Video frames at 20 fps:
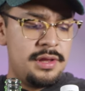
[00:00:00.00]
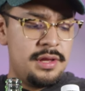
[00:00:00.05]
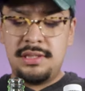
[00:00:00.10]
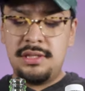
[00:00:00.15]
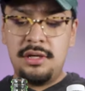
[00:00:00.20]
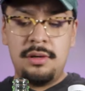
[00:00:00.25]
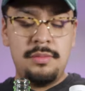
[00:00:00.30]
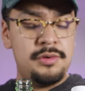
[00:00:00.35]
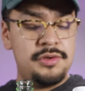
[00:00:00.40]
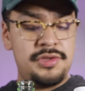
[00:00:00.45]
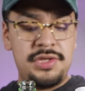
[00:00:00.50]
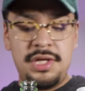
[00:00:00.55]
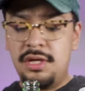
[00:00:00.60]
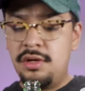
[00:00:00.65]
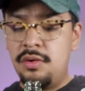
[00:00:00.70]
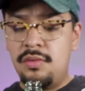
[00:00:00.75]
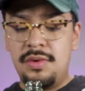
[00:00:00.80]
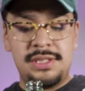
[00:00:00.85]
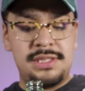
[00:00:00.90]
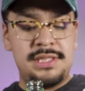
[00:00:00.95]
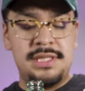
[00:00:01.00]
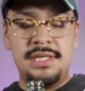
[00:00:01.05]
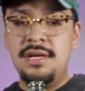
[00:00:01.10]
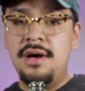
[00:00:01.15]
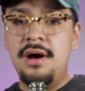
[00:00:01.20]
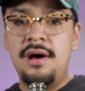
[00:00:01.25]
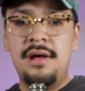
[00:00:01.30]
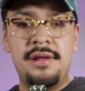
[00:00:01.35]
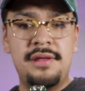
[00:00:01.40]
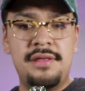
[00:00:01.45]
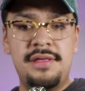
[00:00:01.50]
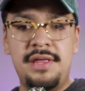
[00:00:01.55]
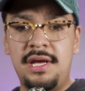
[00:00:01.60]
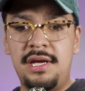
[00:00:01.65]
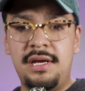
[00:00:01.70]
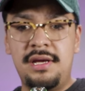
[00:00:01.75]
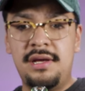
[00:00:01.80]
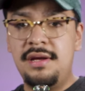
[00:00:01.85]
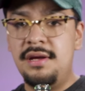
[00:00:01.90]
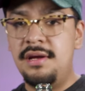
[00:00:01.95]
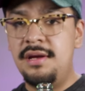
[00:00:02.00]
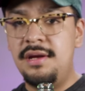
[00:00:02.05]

Topo Chico was not a thing